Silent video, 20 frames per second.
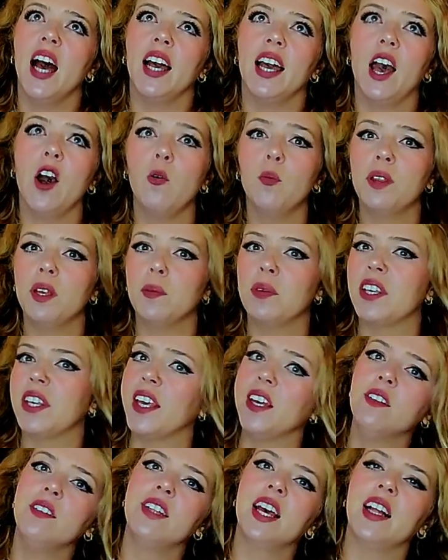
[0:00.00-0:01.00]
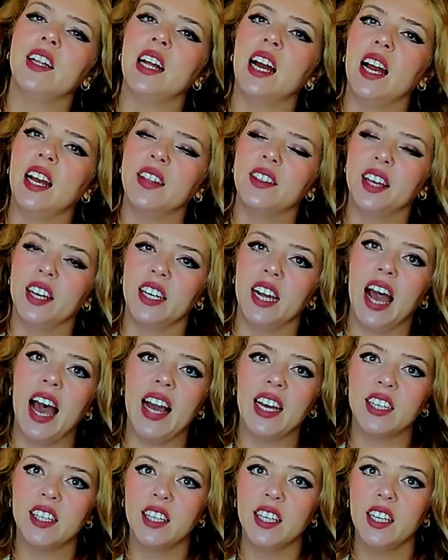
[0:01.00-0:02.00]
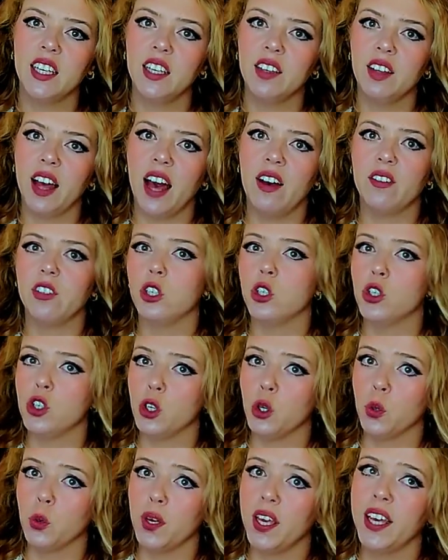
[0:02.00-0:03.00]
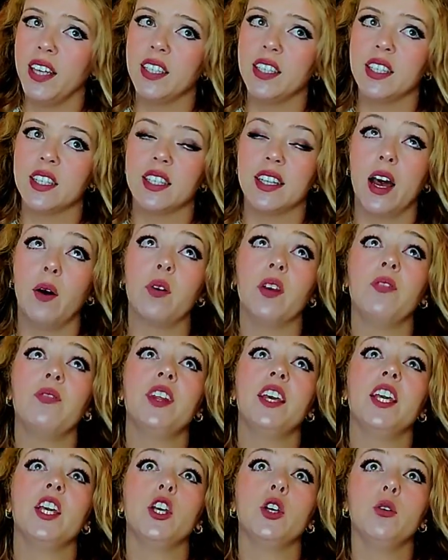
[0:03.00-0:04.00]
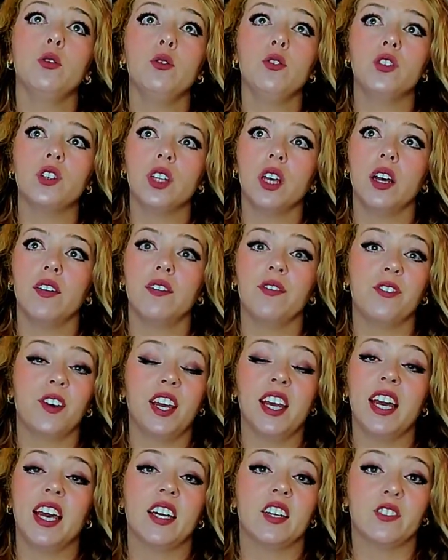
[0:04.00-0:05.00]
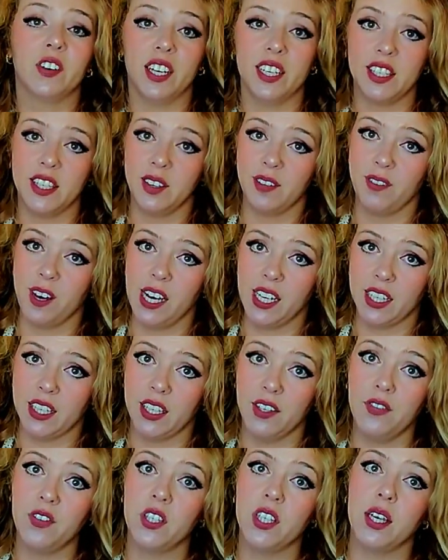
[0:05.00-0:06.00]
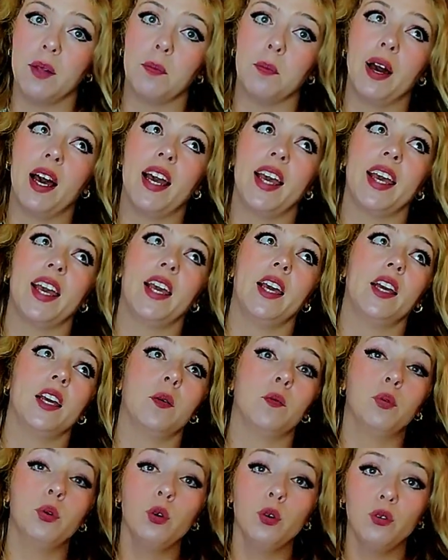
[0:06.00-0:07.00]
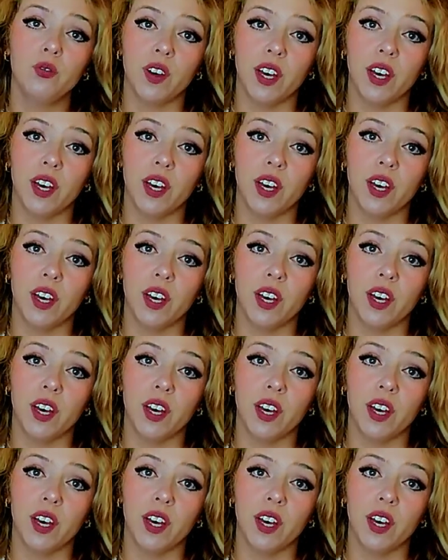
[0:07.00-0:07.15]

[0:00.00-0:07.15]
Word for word: help them heal their, their acne after two weeks. Now, if they use very aggressive actives, it might improve